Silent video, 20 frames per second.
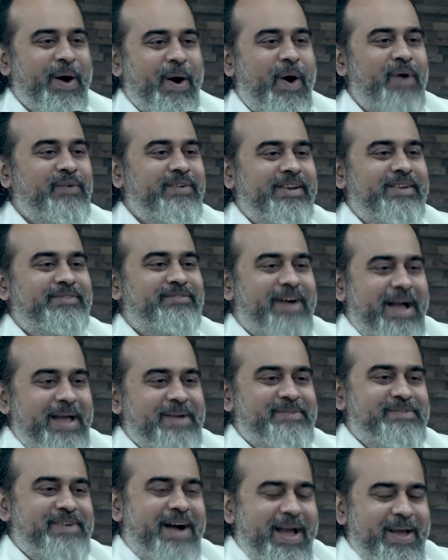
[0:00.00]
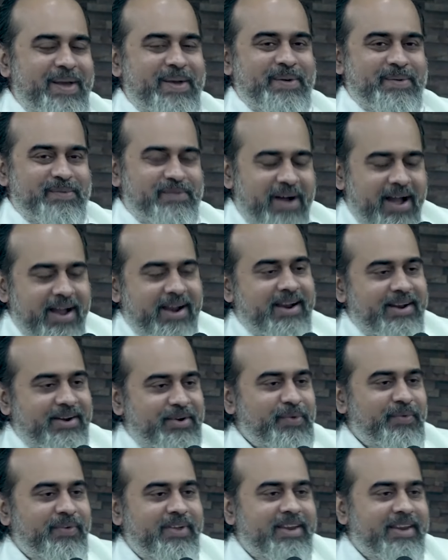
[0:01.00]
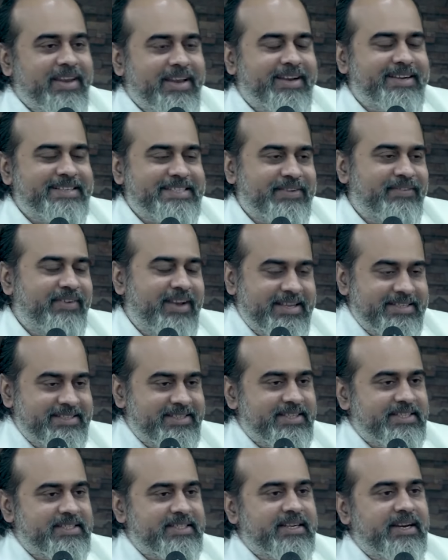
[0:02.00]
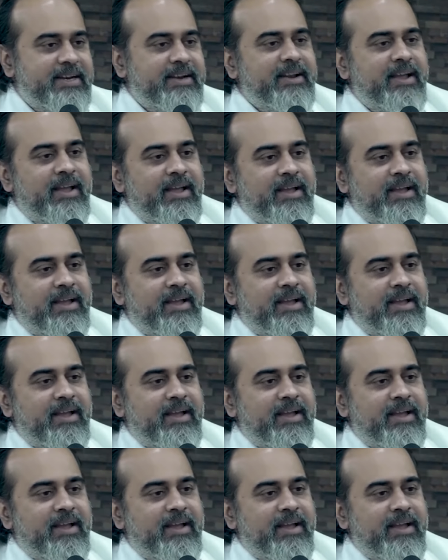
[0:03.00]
Why do we need civilization, and